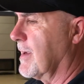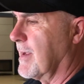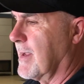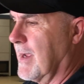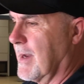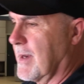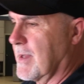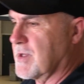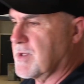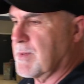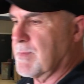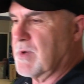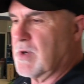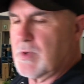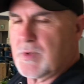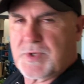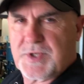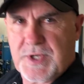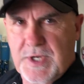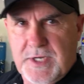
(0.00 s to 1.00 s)
getting some
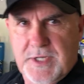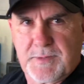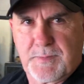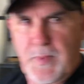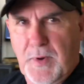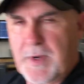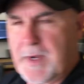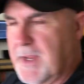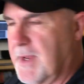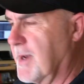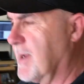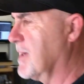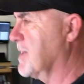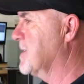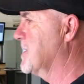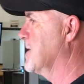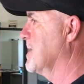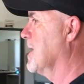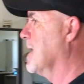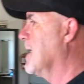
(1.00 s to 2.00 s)
new seats put in it,
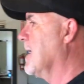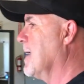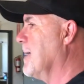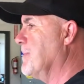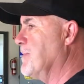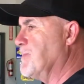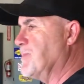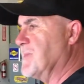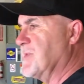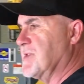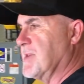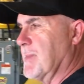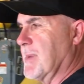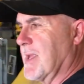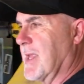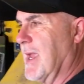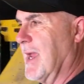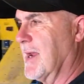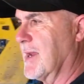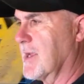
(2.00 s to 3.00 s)
some
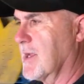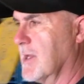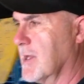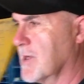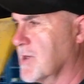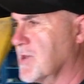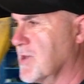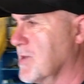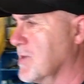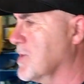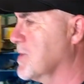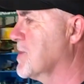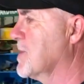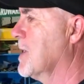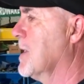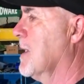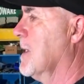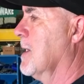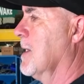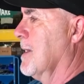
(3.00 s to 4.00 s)
mechanical issues.
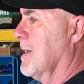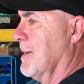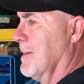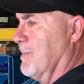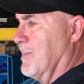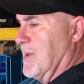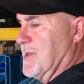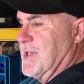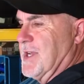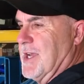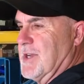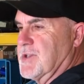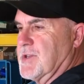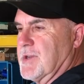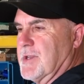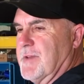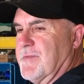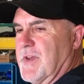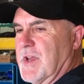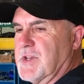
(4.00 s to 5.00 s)

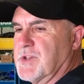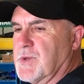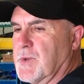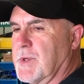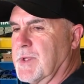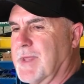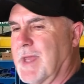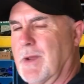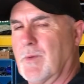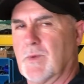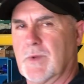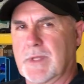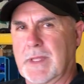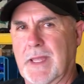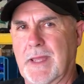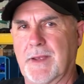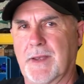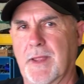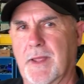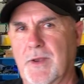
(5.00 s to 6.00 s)
Potentially, eventually, that will
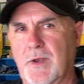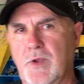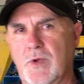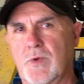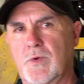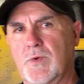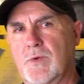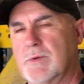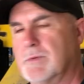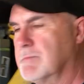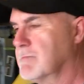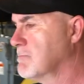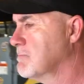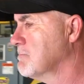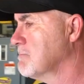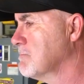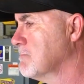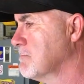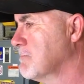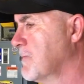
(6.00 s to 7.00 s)
get a new
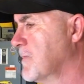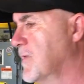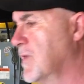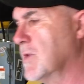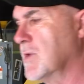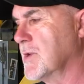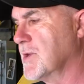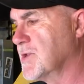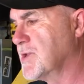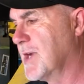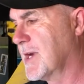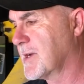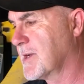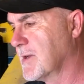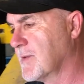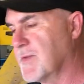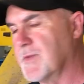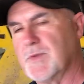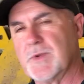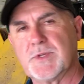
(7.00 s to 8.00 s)
fuel
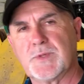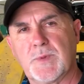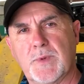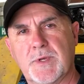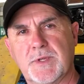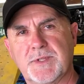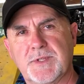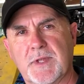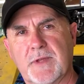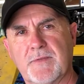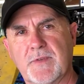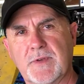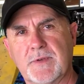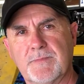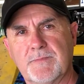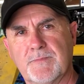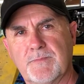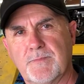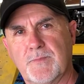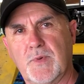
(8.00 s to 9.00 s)
injected 327
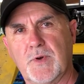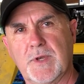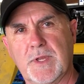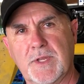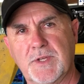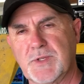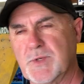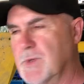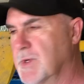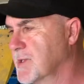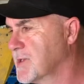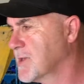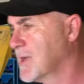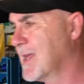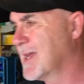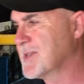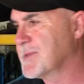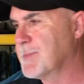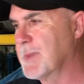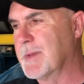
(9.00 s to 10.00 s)
put into it. So
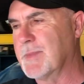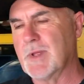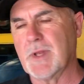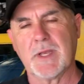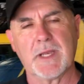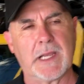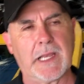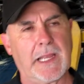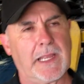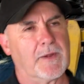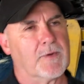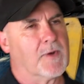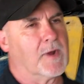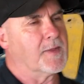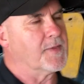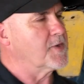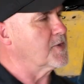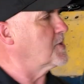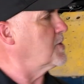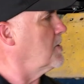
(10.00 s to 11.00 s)
that's maybe a little later
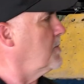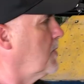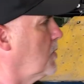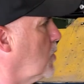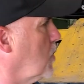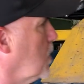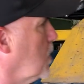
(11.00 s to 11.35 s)
on this year, but